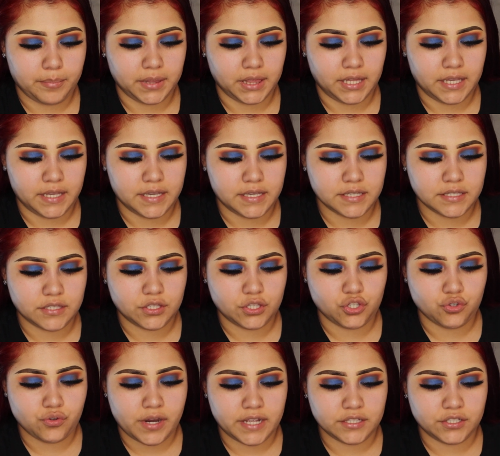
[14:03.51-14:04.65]
Bliss
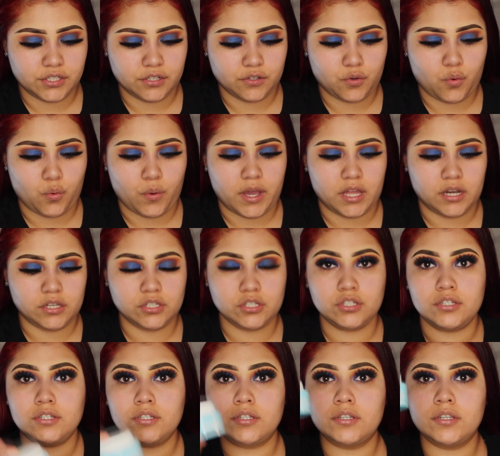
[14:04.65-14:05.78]
Drench and
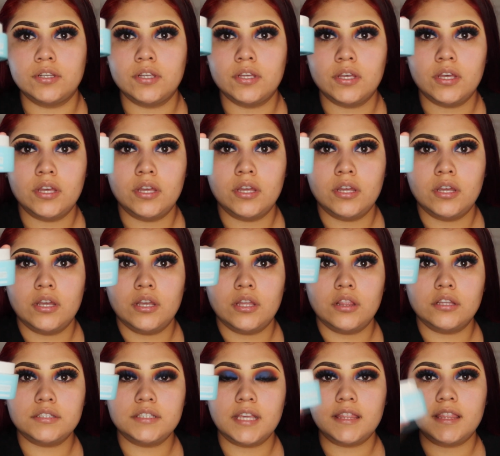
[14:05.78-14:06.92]
Quench.
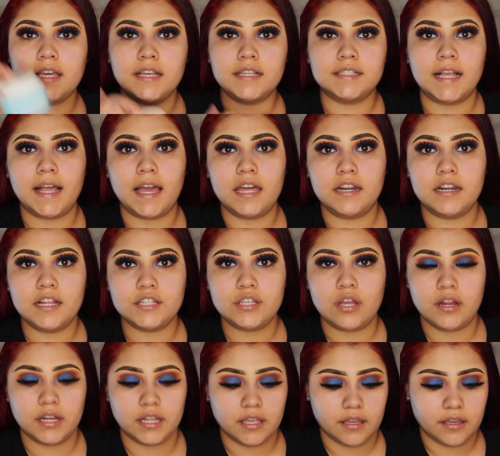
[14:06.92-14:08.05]
Looks like this. I got it at
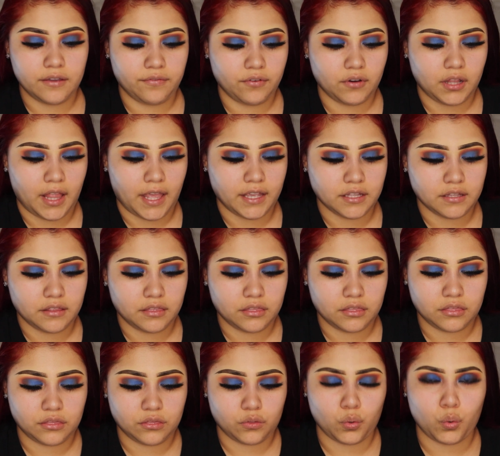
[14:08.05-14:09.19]
Target for like
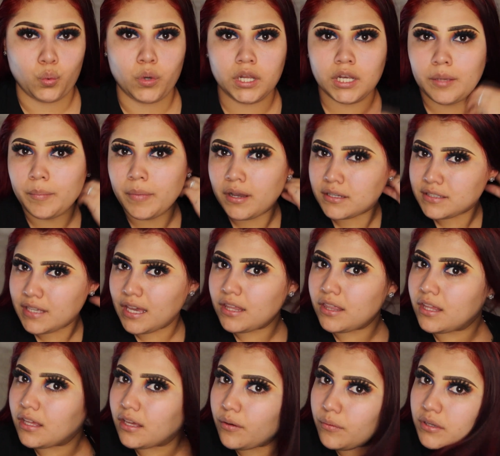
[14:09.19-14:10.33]
20 bucks. I
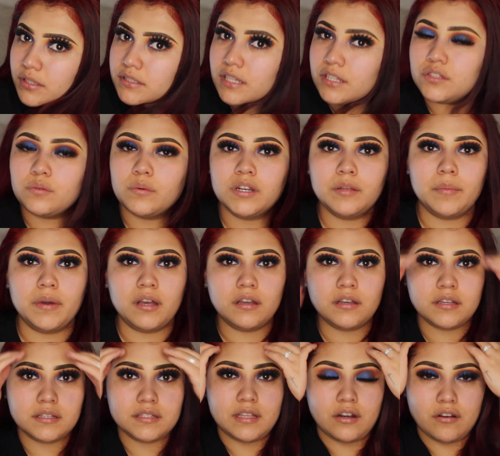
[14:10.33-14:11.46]
think it was like 20
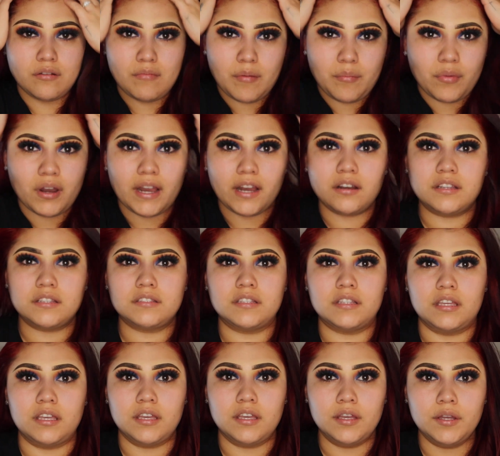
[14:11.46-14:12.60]
bucks. I don't remember
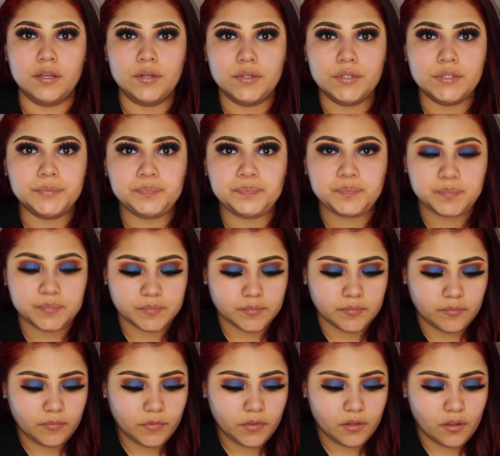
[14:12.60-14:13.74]
honestly.
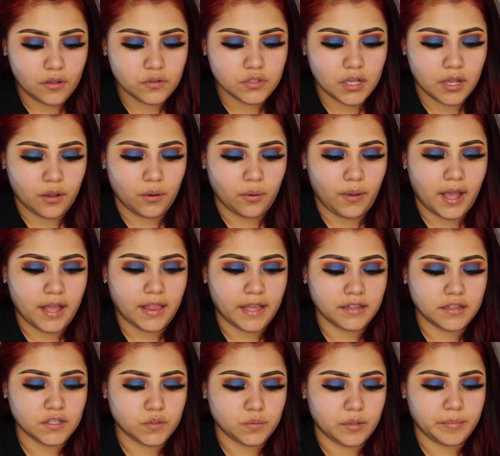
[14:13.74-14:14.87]
So I like
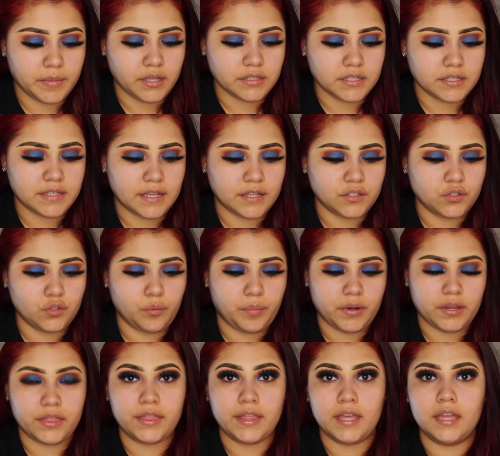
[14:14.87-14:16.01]
this one because it's like super
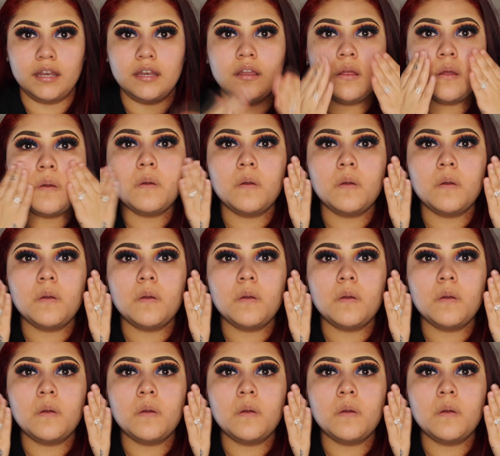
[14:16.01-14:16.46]
thin.